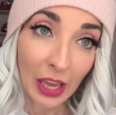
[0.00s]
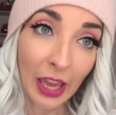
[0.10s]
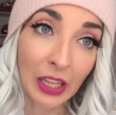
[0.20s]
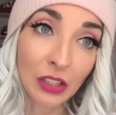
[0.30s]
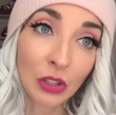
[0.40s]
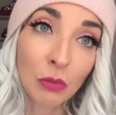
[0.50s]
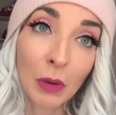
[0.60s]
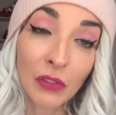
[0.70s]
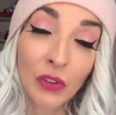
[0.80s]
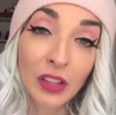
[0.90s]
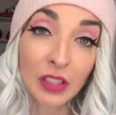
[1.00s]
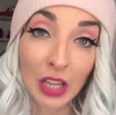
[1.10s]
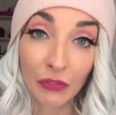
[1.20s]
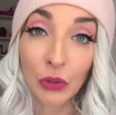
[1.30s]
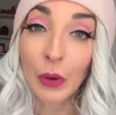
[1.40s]
And you might find
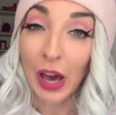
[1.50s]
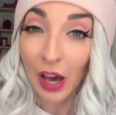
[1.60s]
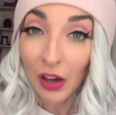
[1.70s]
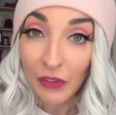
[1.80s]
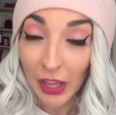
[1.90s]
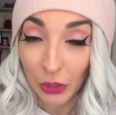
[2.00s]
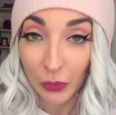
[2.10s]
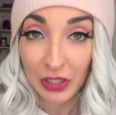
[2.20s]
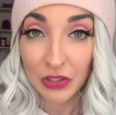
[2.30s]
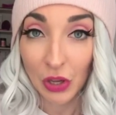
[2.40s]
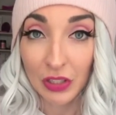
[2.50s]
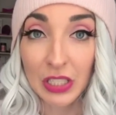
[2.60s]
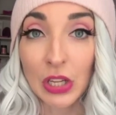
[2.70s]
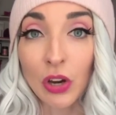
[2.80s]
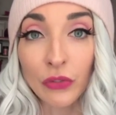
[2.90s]
that if you are valuing
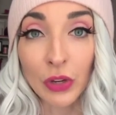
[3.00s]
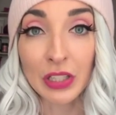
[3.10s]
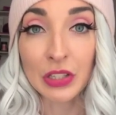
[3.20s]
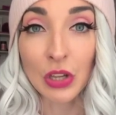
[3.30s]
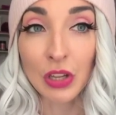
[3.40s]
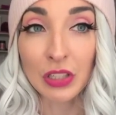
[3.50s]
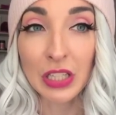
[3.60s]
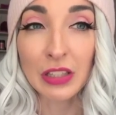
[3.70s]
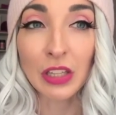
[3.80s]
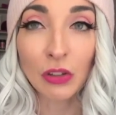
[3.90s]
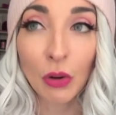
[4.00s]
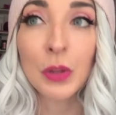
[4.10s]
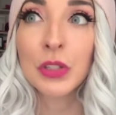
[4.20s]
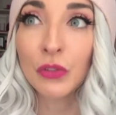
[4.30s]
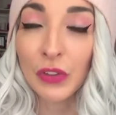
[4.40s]
certainty over uncertainty, that you're
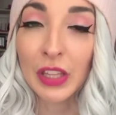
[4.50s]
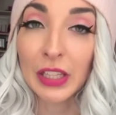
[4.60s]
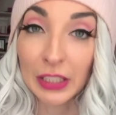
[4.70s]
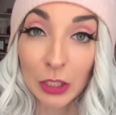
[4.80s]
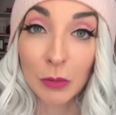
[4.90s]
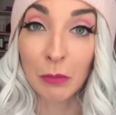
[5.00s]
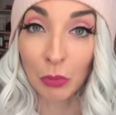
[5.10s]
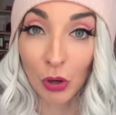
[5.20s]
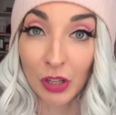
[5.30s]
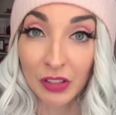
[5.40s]
also feeling a little bit bored.